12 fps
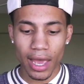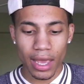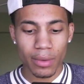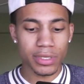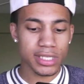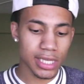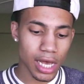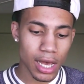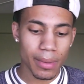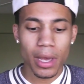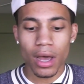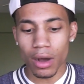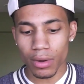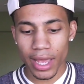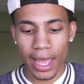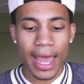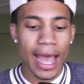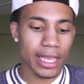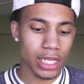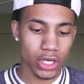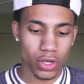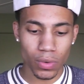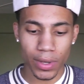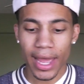Hey, what's up? Okay, how you
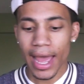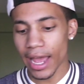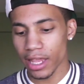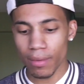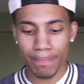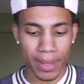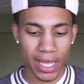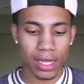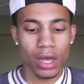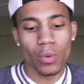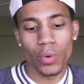doing? How you been?